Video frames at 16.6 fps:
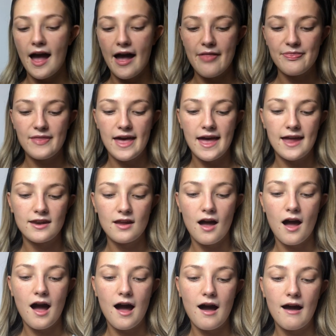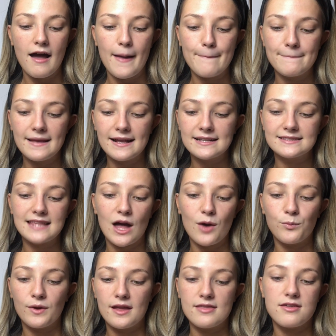and then I mix that
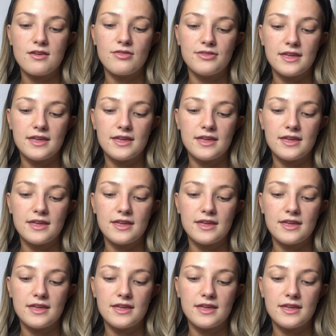with